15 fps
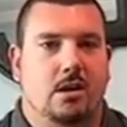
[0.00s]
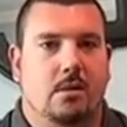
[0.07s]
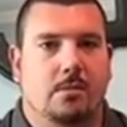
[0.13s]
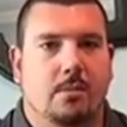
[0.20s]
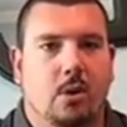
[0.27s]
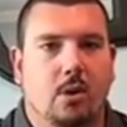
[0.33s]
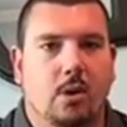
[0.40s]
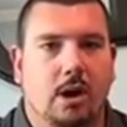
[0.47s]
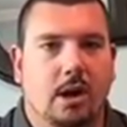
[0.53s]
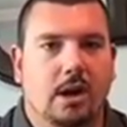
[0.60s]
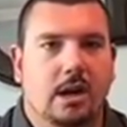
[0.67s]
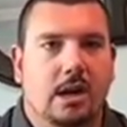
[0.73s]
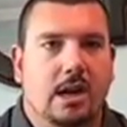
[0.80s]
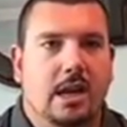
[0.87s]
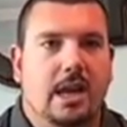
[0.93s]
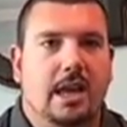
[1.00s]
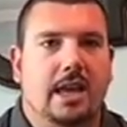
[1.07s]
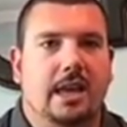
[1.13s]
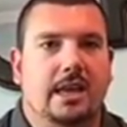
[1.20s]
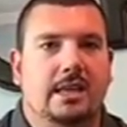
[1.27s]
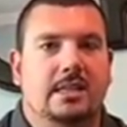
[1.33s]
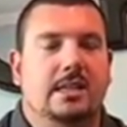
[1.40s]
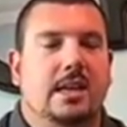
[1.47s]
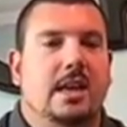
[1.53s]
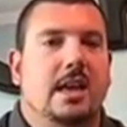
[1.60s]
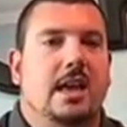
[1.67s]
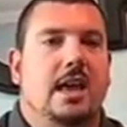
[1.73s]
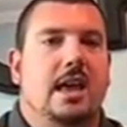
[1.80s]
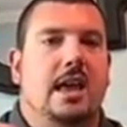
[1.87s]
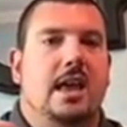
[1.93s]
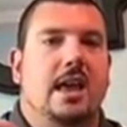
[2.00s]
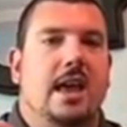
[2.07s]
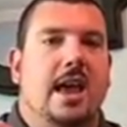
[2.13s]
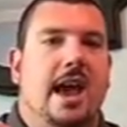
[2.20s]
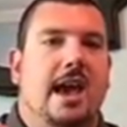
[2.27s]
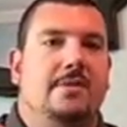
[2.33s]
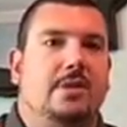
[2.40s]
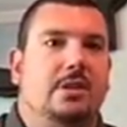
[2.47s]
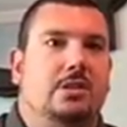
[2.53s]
more is have